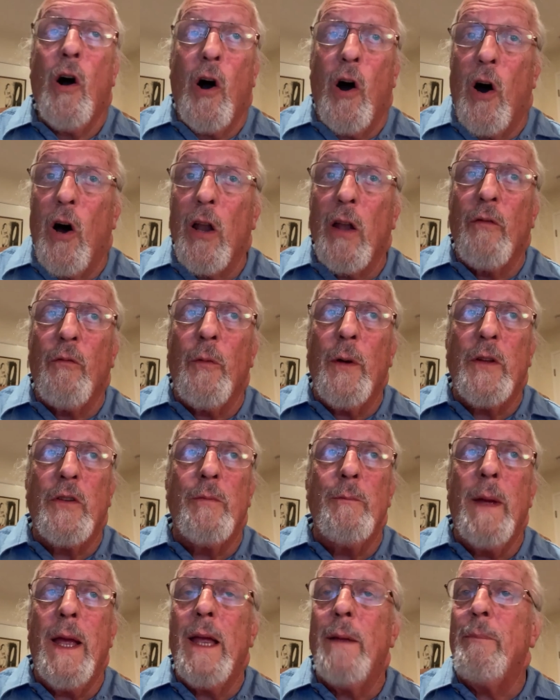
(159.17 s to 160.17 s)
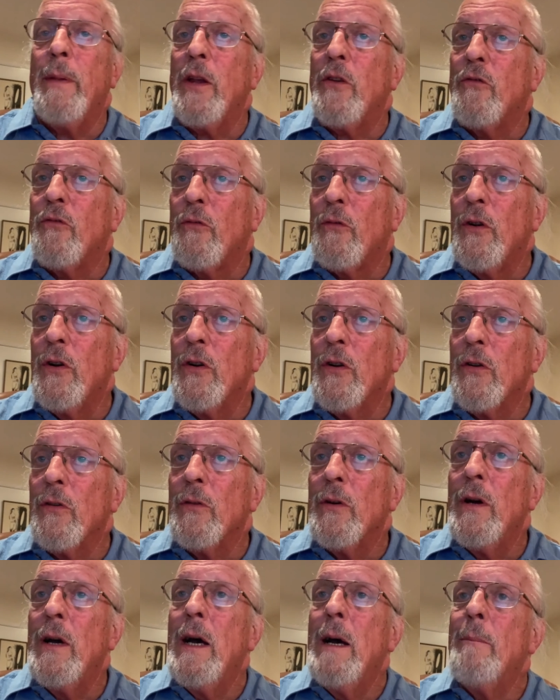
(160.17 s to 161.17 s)
all of which may be
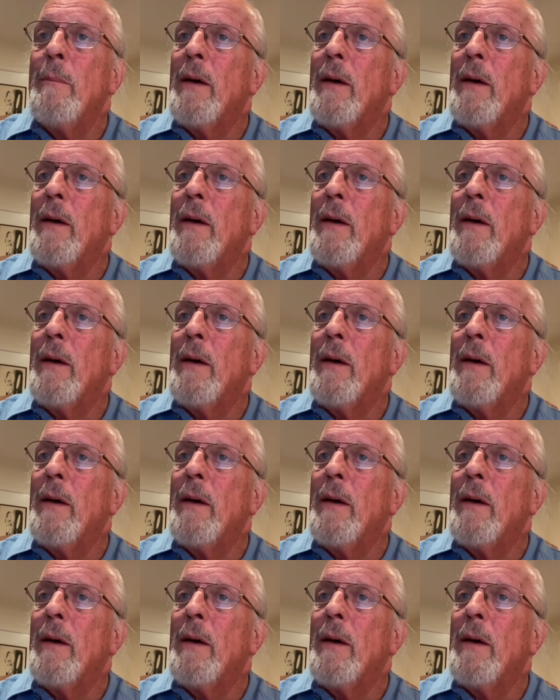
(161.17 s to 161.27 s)
true,